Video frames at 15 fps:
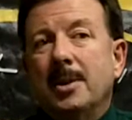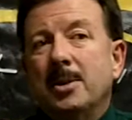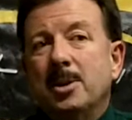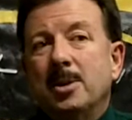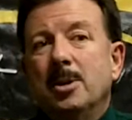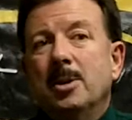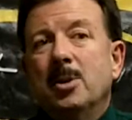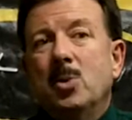answer
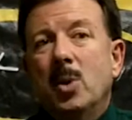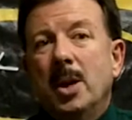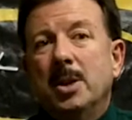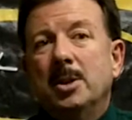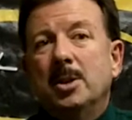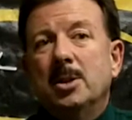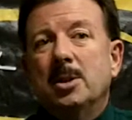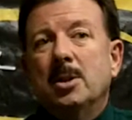to the
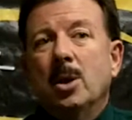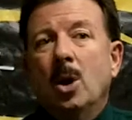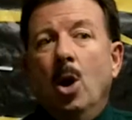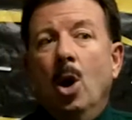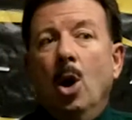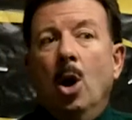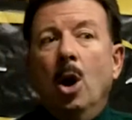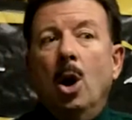question,
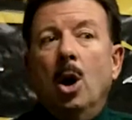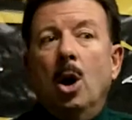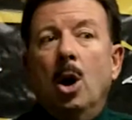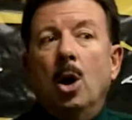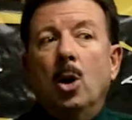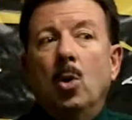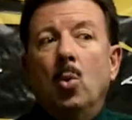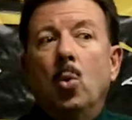
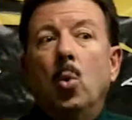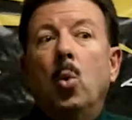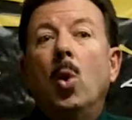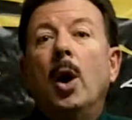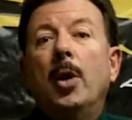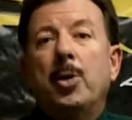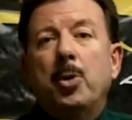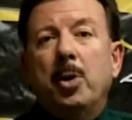
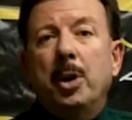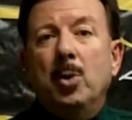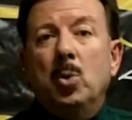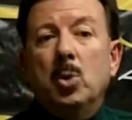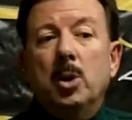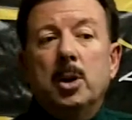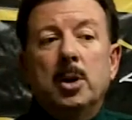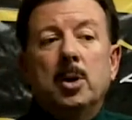what 3
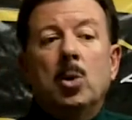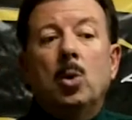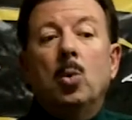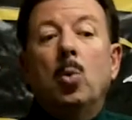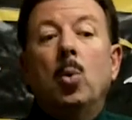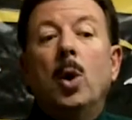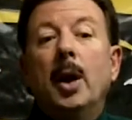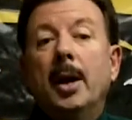wood or
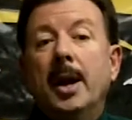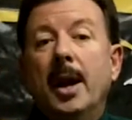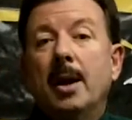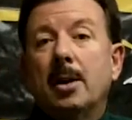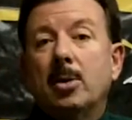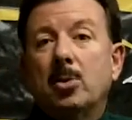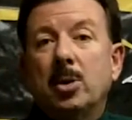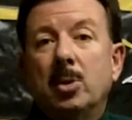what
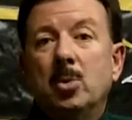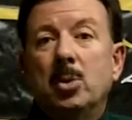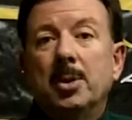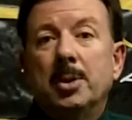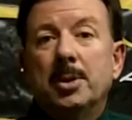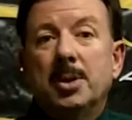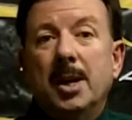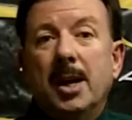kind of 3
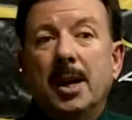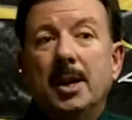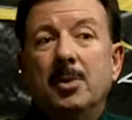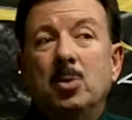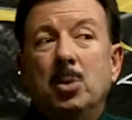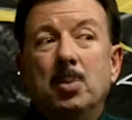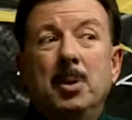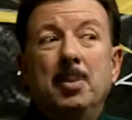wood
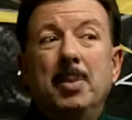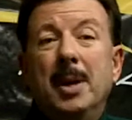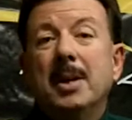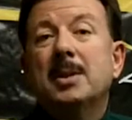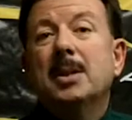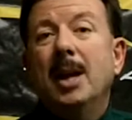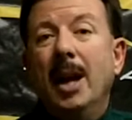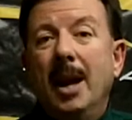design would be
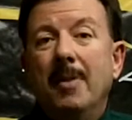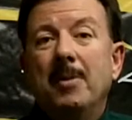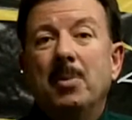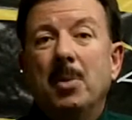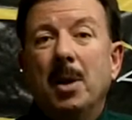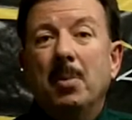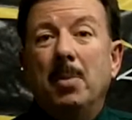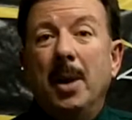best to have
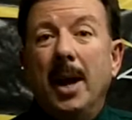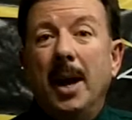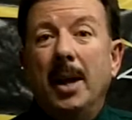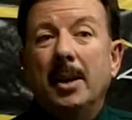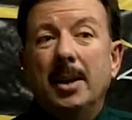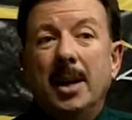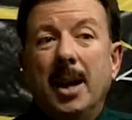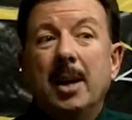in my
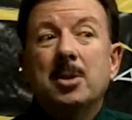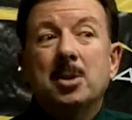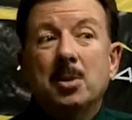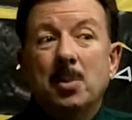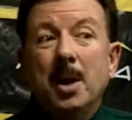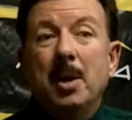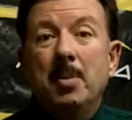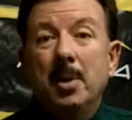bag, the
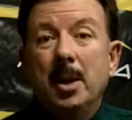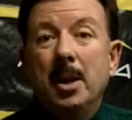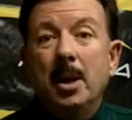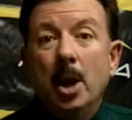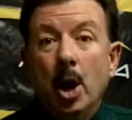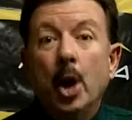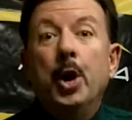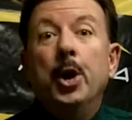answer may
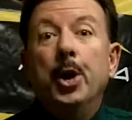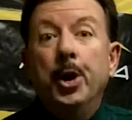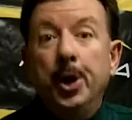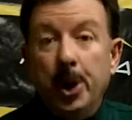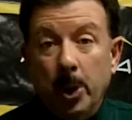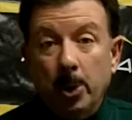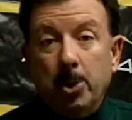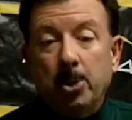be
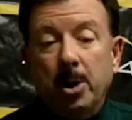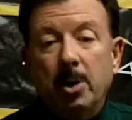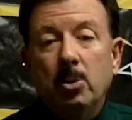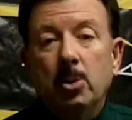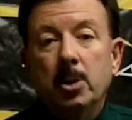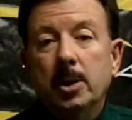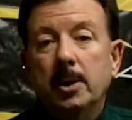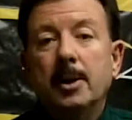no
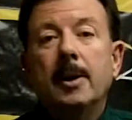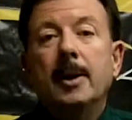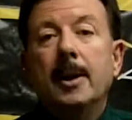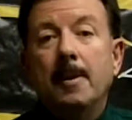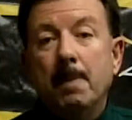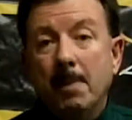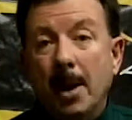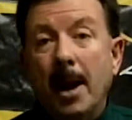3 wood.
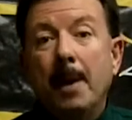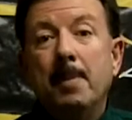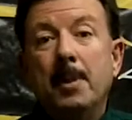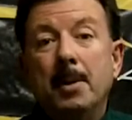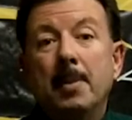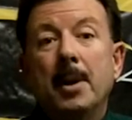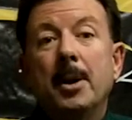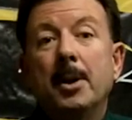It might
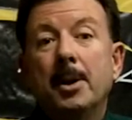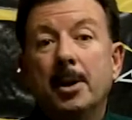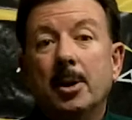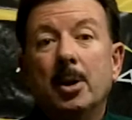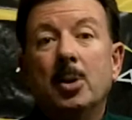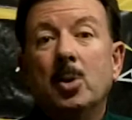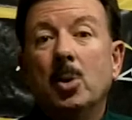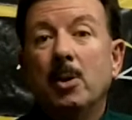be better to
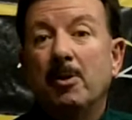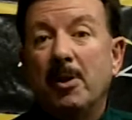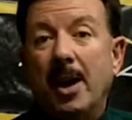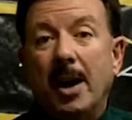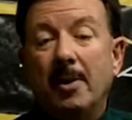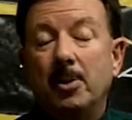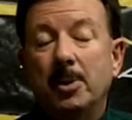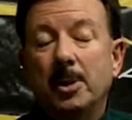go to a
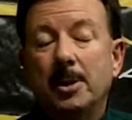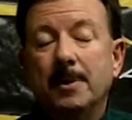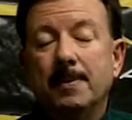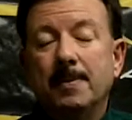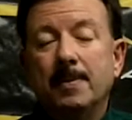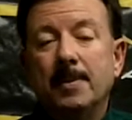5 wood.